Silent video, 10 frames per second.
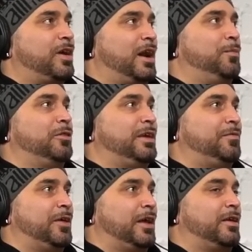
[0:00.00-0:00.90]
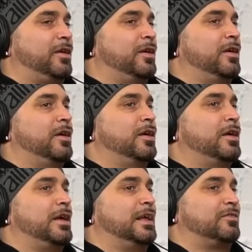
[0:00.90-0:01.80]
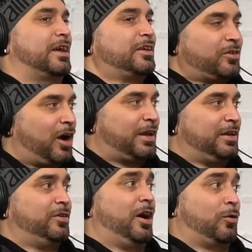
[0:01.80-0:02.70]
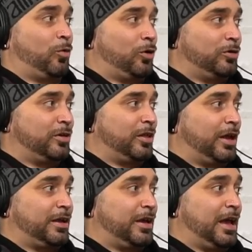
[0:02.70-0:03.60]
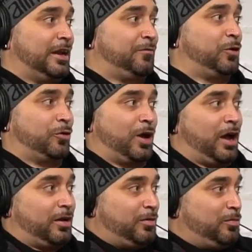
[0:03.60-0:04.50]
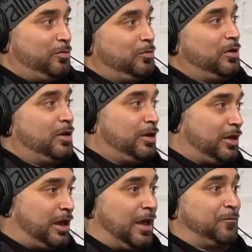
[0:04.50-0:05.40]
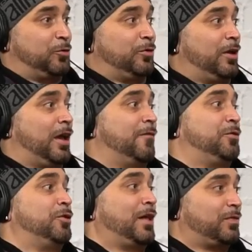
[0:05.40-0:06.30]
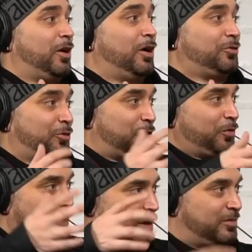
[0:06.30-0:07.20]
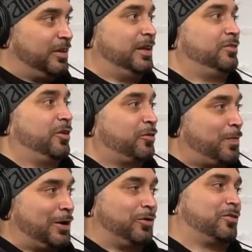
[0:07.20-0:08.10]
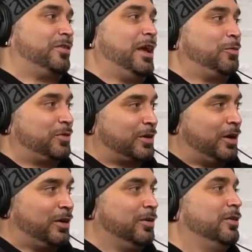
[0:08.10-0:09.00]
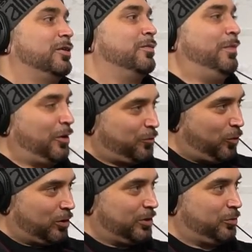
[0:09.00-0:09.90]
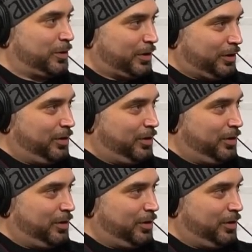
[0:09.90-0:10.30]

of believe that it's like a dog eat dog world, like, and if you're not the hunter, you're the hunted, so it's better to stay with the gun, metaphorically speaking?